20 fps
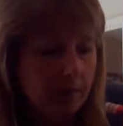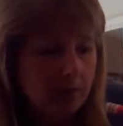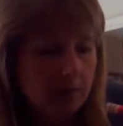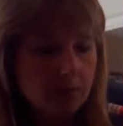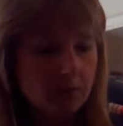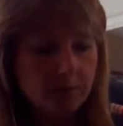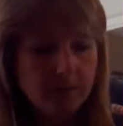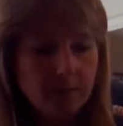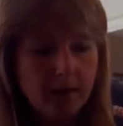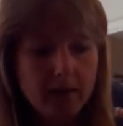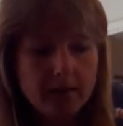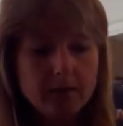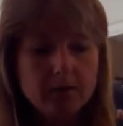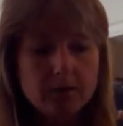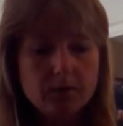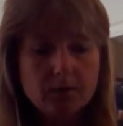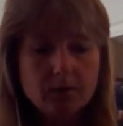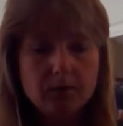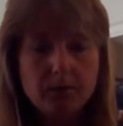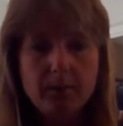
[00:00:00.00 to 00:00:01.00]
So back
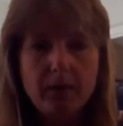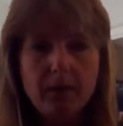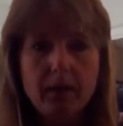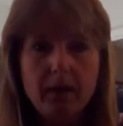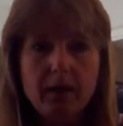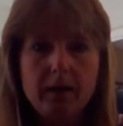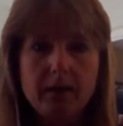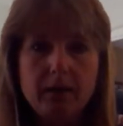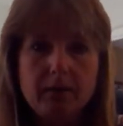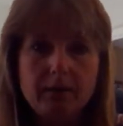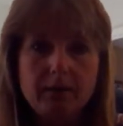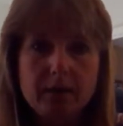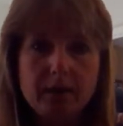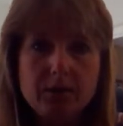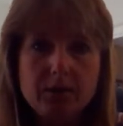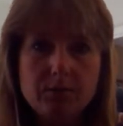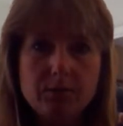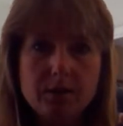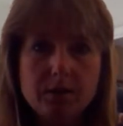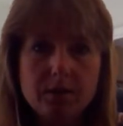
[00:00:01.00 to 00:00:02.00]
to the path of
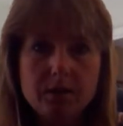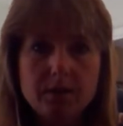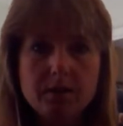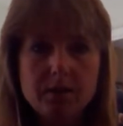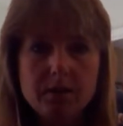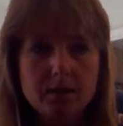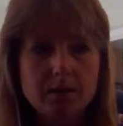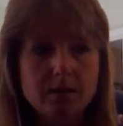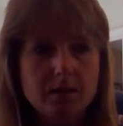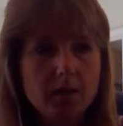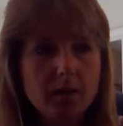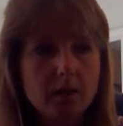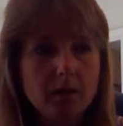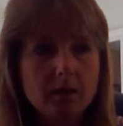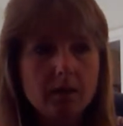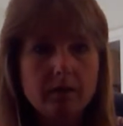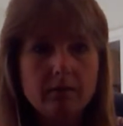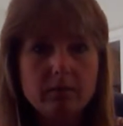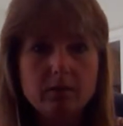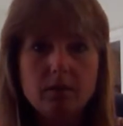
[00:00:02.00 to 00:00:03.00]
least resistance.
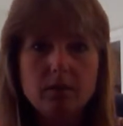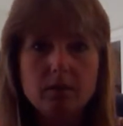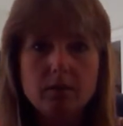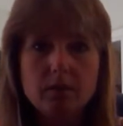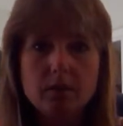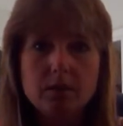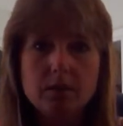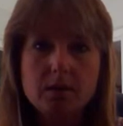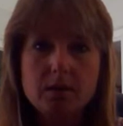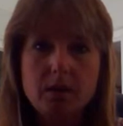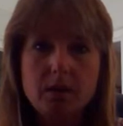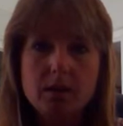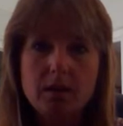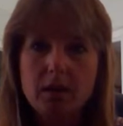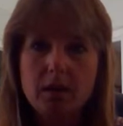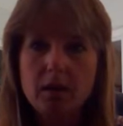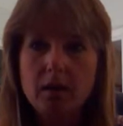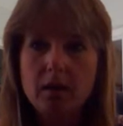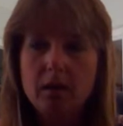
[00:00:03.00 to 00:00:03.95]
You ever notice that